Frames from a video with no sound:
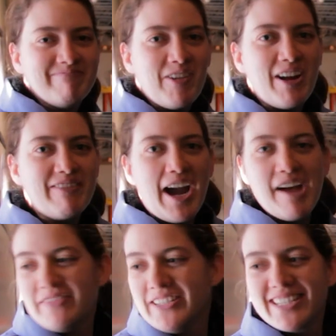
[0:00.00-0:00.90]
whatever
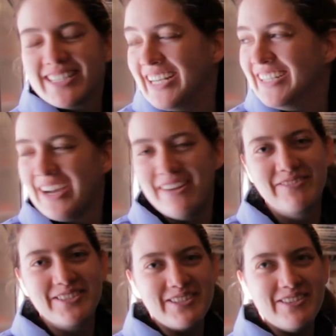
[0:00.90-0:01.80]
happens, I have
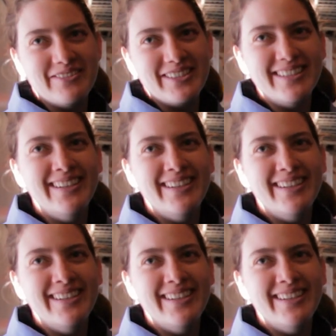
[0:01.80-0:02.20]
to solve it.